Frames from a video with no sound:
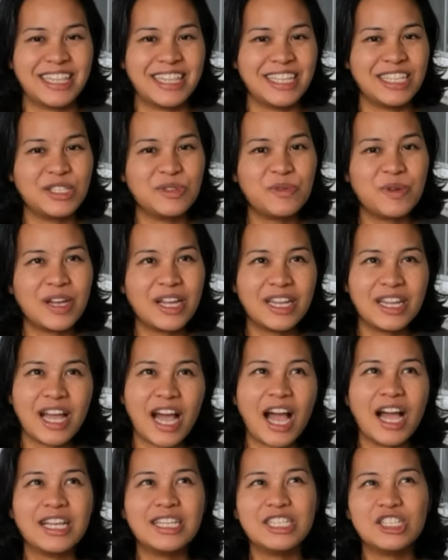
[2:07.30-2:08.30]
this one,
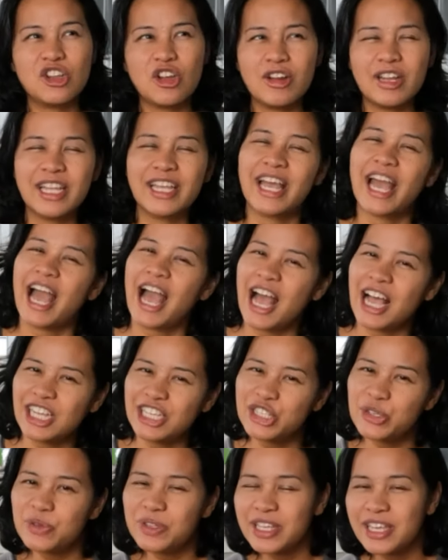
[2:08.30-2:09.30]
I started
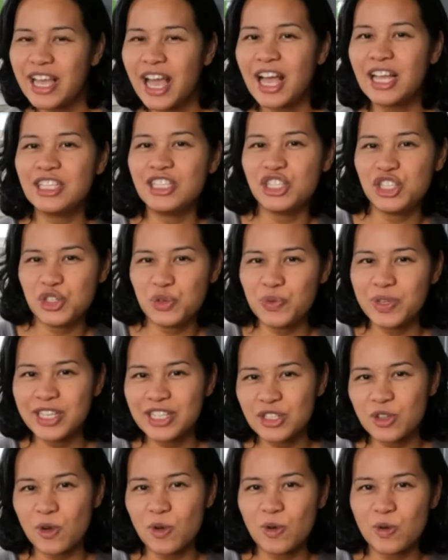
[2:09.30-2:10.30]
casually at 2
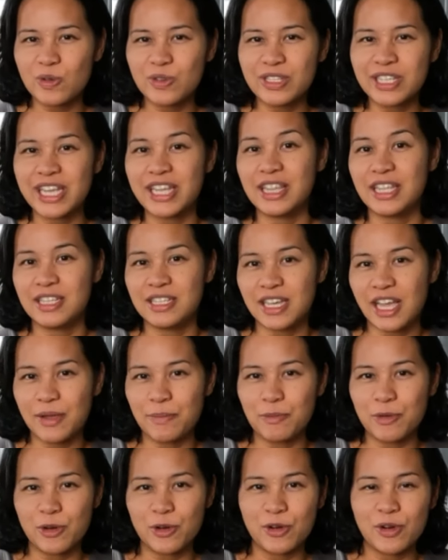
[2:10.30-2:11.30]
weeks old in the
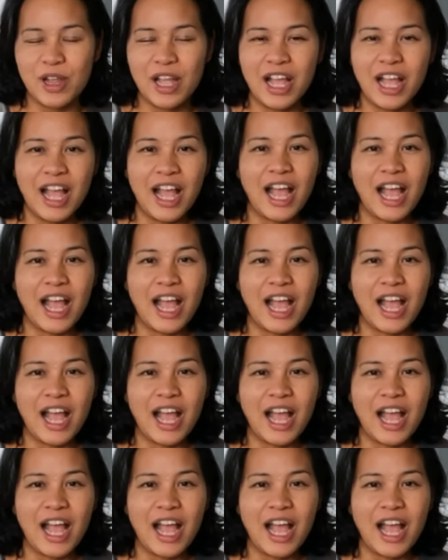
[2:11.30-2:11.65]
diaper.